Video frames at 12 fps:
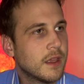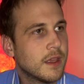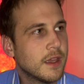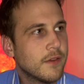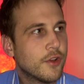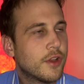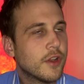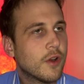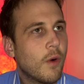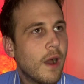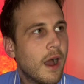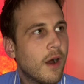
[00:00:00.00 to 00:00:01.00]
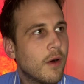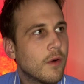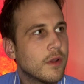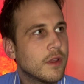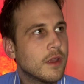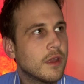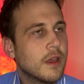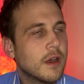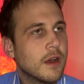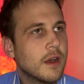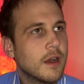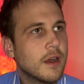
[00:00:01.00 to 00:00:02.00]
If you're gonna go out,
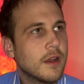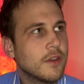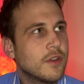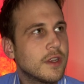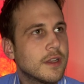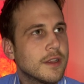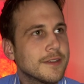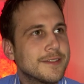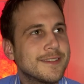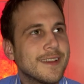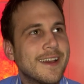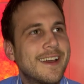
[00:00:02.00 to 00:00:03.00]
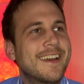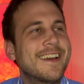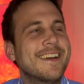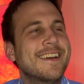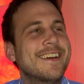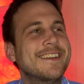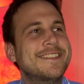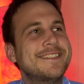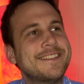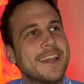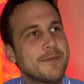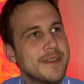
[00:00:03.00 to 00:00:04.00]
you need to
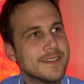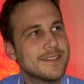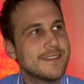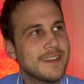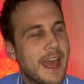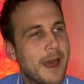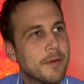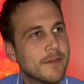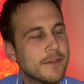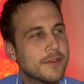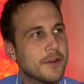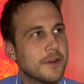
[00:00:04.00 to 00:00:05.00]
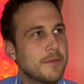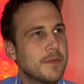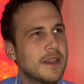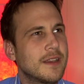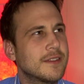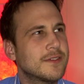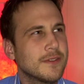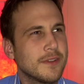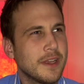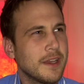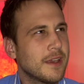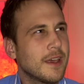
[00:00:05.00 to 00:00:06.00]
send me a snap every 30 minutes, or
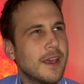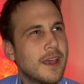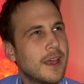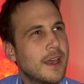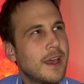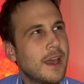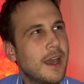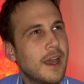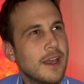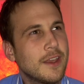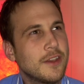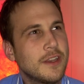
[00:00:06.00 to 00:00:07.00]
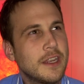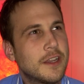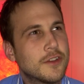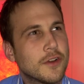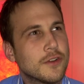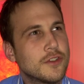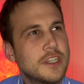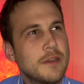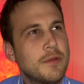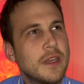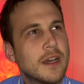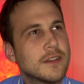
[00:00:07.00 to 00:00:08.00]
like you need to turn
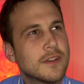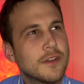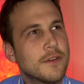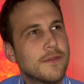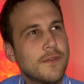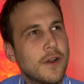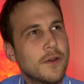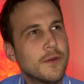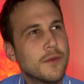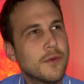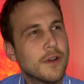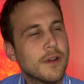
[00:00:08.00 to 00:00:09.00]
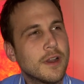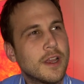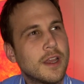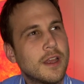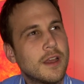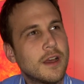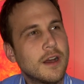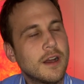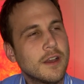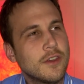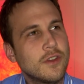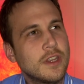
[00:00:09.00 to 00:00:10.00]
GPS on your phone, or
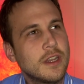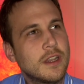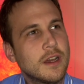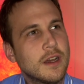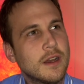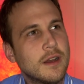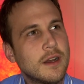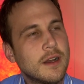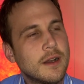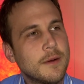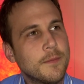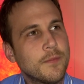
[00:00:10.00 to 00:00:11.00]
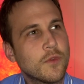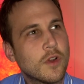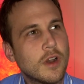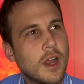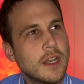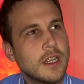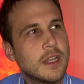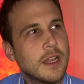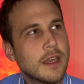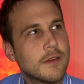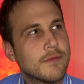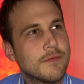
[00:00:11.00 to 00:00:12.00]
you need to, I need to
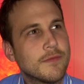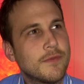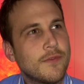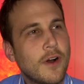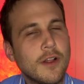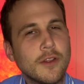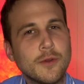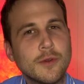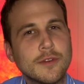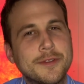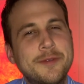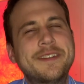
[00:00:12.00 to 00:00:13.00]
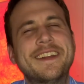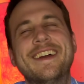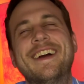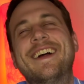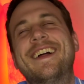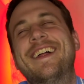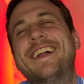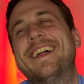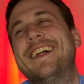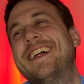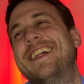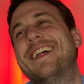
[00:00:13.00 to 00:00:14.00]
like follow you or something.